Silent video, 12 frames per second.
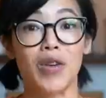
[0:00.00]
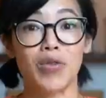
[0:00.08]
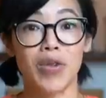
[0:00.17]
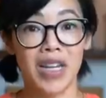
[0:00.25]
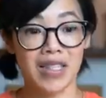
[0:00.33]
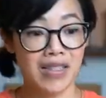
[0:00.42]

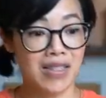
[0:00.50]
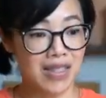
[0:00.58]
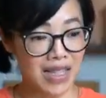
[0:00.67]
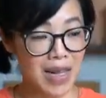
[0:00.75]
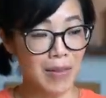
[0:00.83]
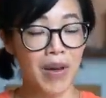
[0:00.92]
great
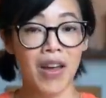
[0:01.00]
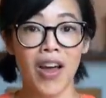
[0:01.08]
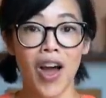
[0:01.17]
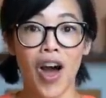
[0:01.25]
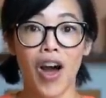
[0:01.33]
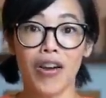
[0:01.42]
sleep.
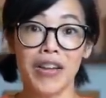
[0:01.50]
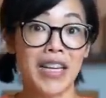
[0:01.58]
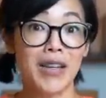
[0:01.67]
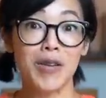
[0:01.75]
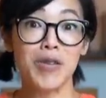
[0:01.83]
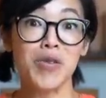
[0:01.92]
Our
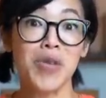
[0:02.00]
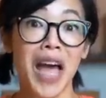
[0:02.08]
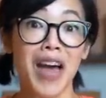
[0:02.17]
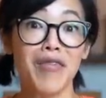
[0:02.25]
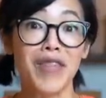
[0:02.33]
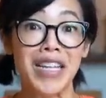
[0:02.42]
kiddos
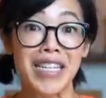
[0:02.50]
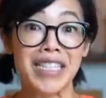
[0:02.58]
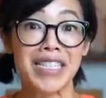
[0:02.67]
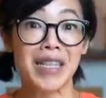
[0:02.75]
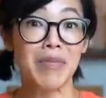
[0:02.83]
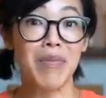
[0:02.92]
have
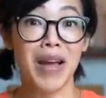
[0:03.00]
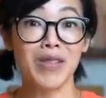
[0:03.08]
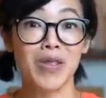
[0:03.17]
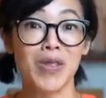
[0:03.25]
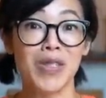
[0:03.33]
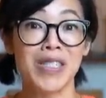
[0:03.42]
Helix Sleep
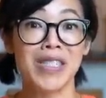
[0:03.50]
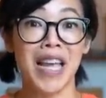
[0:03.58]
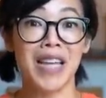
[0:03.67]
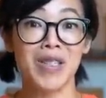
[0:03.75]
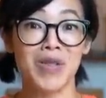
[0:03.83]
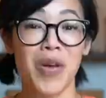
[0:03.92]
mattresses
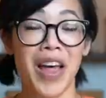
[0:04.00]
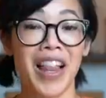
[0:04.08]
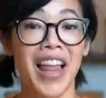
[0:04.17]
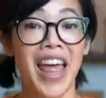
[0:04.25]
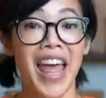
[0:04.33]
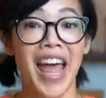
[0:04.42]
as
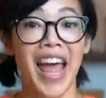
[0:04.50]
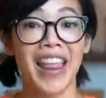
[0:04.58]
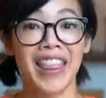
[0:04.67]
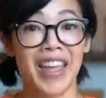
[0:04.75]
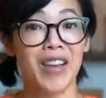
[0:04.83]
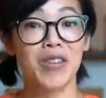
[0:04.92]
well,
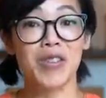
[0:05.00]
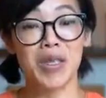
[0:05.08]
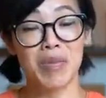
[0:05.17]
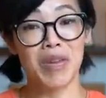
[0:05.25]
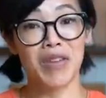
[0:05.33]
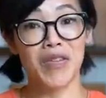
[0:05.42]
and they are
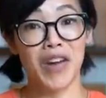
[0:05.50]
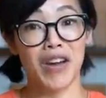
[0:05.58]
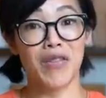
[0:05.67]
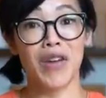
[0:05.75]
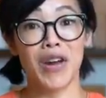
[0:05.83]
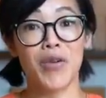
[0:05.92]
sleeping very,
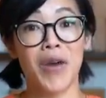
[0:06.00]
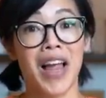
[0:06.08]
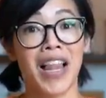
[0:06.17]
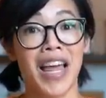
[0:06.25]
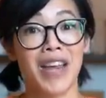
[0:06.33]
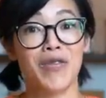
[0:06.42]
very
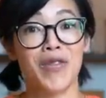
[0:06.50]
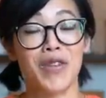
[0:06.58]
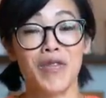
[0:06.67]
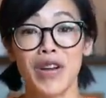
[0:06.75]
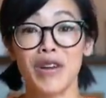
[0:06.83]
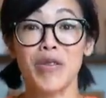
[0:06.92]
well and feel
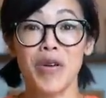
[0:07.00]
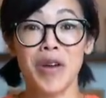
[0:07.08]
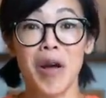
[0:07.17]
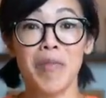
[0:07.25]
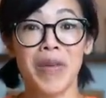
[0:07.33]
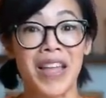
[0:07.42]
very grown
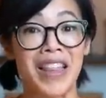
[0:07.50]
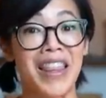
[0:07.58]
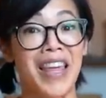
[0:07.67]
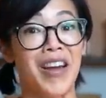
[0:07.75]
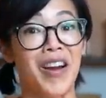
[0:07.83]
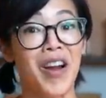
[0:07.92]
up in
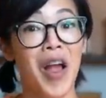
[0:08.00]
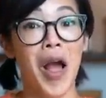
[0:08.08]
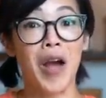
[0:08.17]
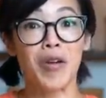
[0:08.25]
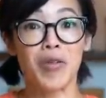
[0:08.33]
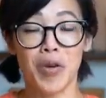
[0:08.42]
their
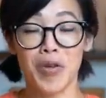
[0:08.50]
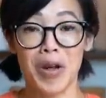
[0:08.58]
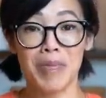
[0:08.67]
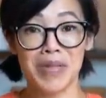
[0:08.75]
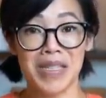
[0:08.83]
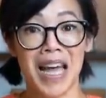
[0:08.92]
grown
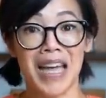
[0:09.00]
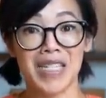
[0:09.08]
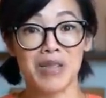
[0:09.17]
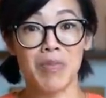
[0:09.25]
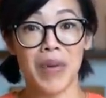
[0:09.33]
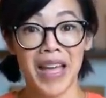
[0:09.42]
up
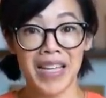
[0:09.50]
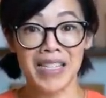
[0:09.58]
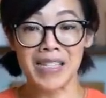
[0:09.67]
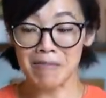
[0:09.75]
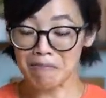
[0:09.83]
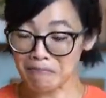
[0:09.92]
size
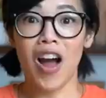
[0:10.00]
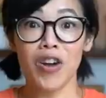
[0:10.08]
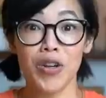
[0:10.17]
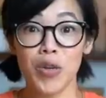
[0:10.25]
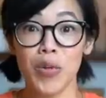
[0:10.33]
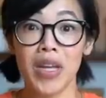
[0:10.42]
beds. Our
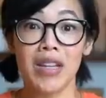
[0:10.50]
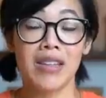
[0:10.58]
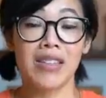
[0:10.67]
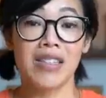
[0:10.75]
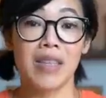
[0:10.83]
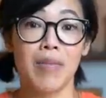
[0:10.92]
new
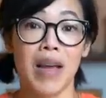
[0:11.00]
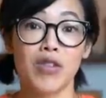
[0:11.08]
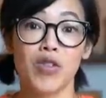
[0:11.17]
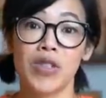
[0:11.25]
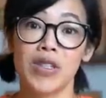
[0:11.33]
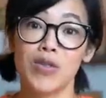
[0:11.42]
Helix Sleep
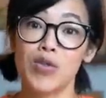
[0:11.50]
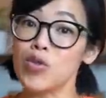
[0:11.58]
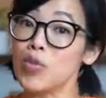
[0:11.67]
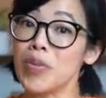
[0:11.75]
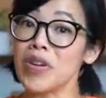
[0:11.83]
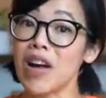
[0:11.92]
mattress is
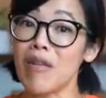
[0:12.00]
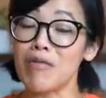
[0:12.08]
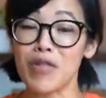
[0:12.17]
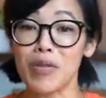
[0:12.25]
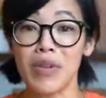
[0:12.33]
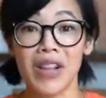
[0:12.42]
super
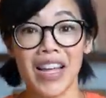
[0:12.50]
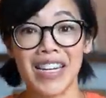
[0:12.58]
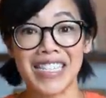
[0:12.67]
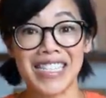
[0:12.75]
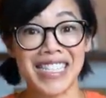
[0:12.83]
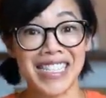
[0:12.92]
comfortable and
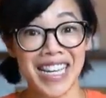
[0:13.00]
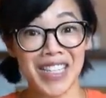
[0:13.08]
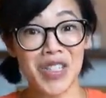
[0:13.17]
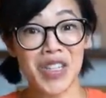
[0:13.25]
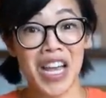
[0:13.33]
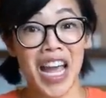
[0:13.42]
in
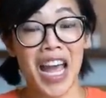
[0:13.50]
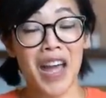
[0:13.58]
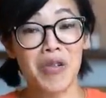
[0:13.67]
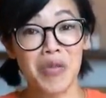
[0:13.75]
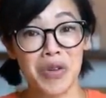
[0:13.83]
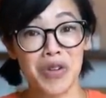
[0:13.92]
such
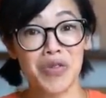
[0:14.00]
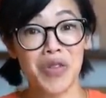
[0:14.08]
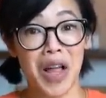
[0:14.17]
a wonderful